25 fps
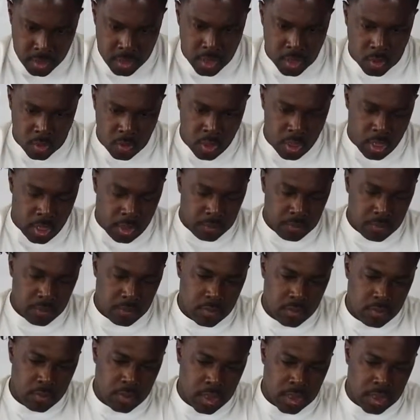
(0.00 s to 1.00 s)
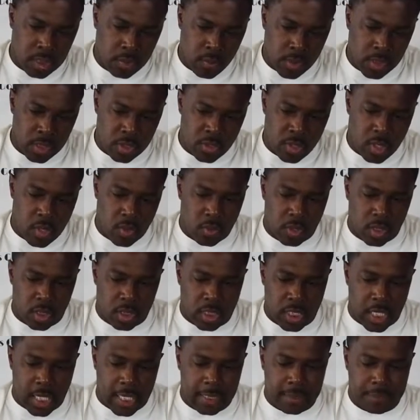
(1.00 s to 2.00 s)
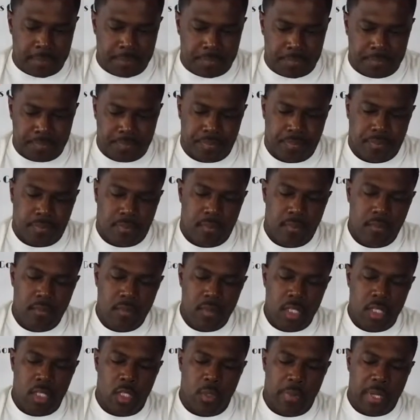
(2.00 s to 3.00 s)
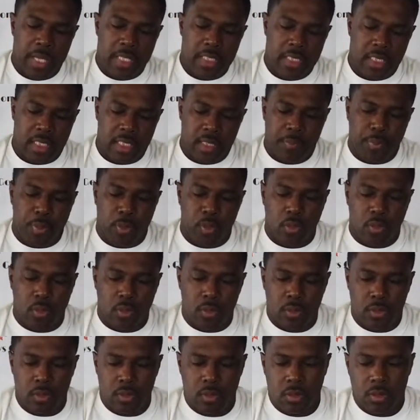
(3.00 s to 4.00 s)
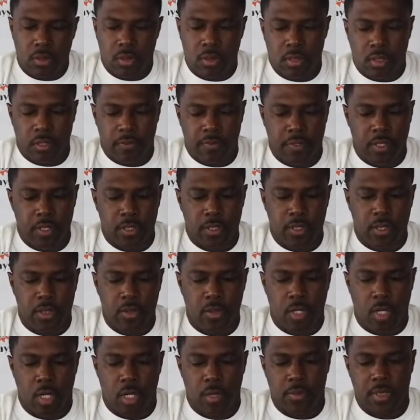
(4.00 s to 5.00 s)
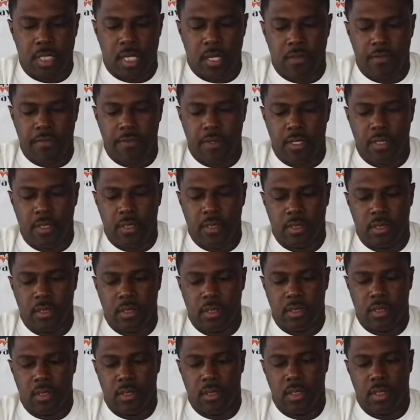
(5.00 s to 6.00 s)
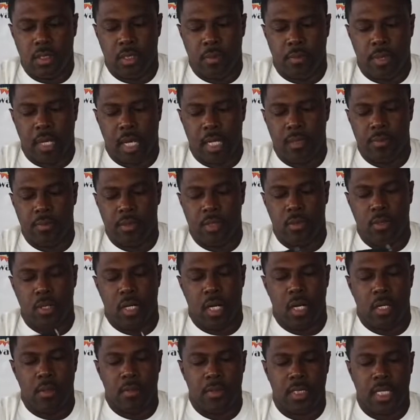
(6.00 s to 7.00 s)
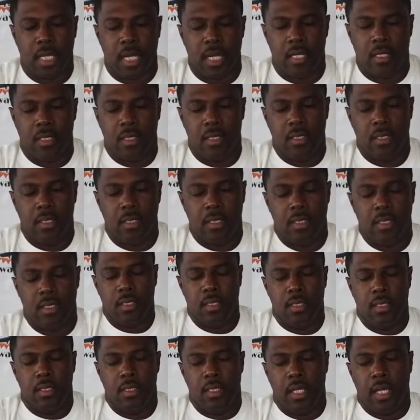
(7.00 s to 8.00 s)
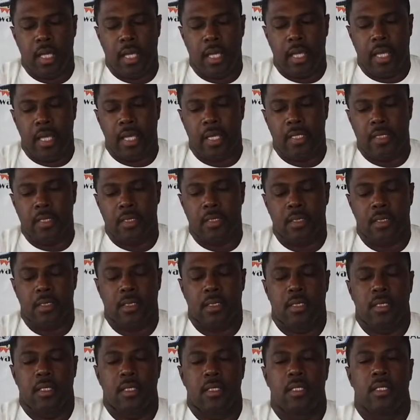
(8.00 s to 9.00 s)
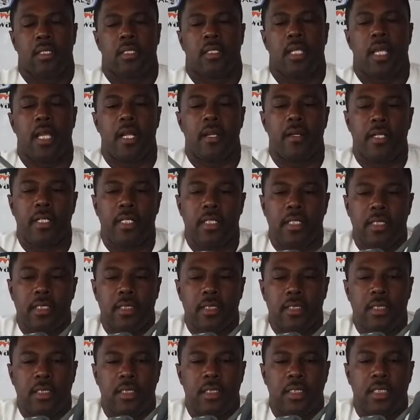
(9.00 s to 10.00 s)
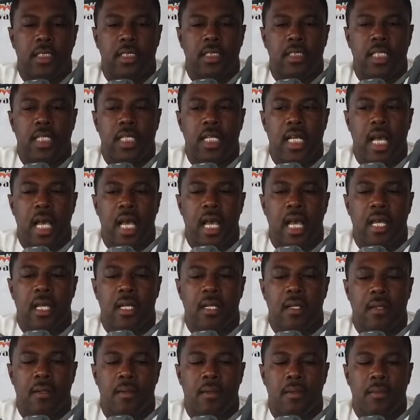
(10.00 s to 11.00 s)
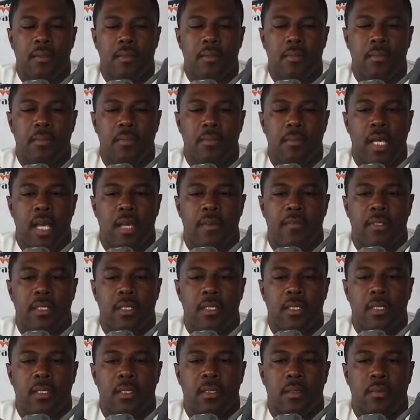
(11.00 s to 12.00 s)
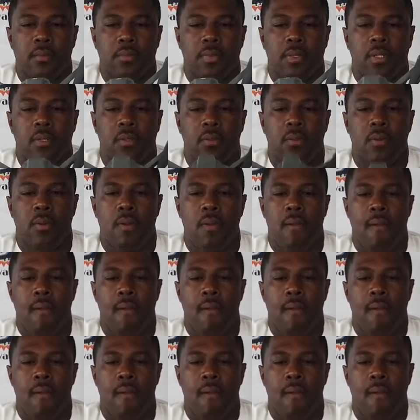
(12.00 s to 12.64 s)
So this is what the drone looks like. You basically pull the first two arms out first, your bottom two arms out, and there is the DJI Mavic Pro.